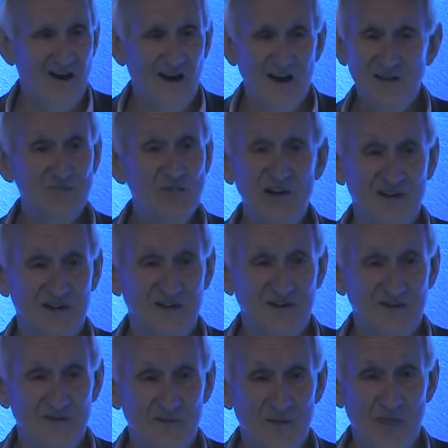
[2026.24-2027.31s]
It's brilliant.
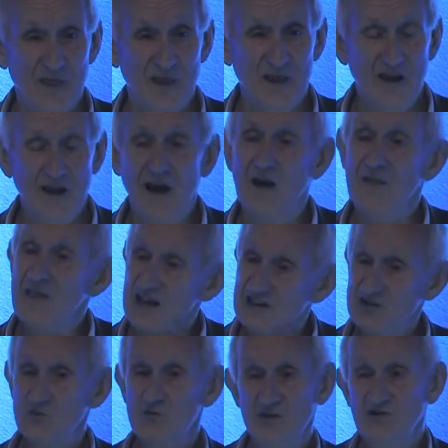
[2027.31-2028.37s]
And
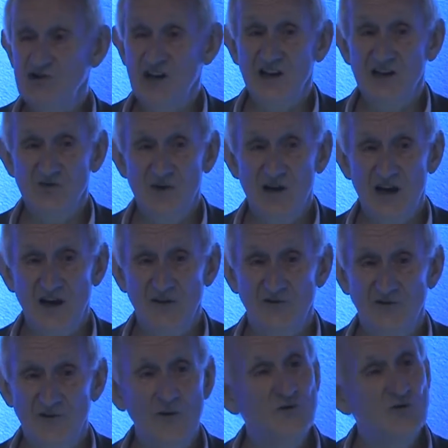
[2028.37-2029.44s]
that's the real challenge we
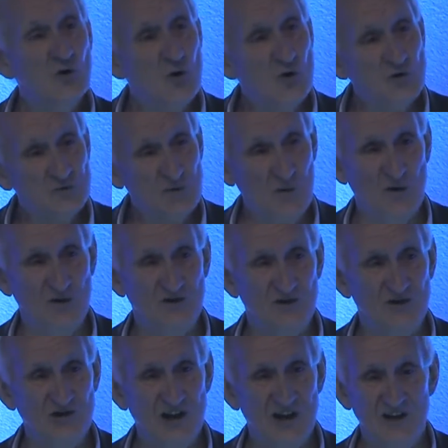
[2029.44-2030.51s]
have. Of course we want to
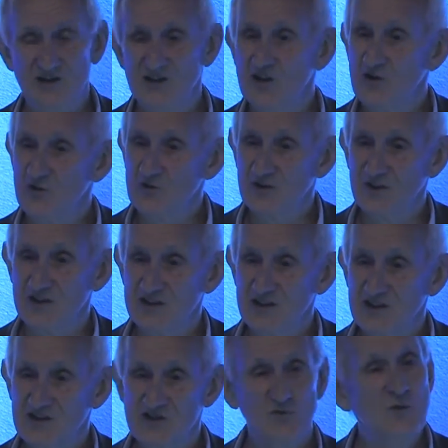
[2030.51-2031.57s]
change in our
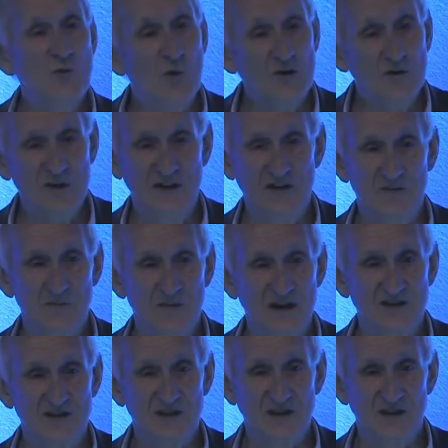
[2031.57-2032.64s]
organizations. We want to make them
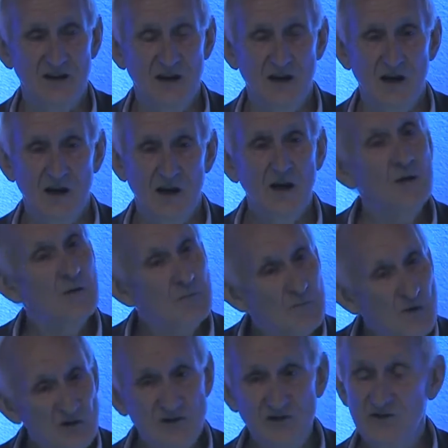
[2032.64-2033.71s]
better.
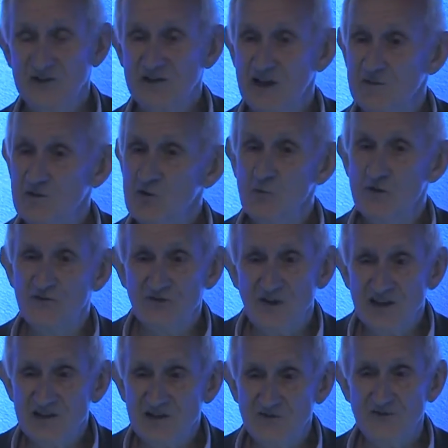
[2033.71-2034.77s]
Most of the time, though, we're
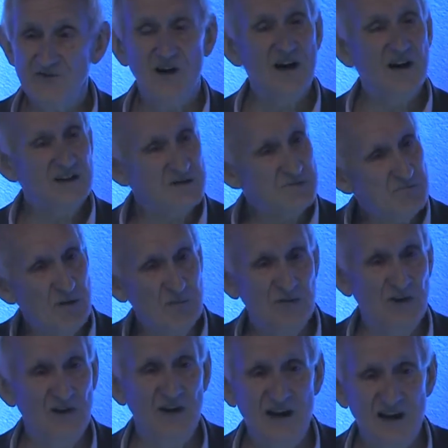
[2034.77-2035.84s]
fighting fires and
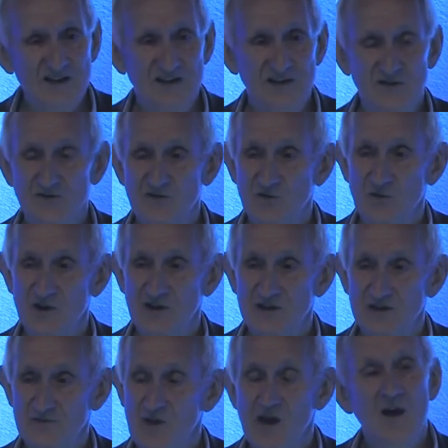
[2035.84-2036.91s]
bumping our heads in different
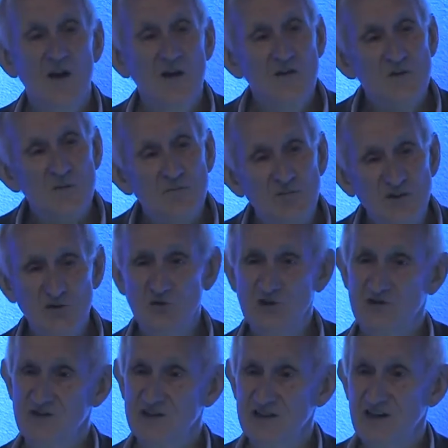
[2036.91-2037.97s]
ways. The beauty
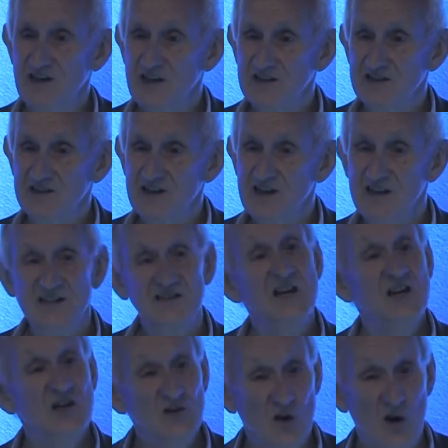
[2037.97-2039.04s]
of a day like today is
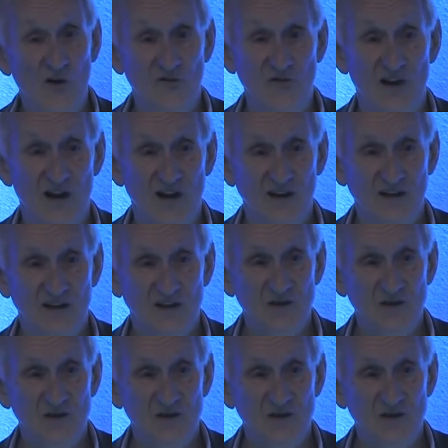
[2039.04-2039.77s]
you're offline.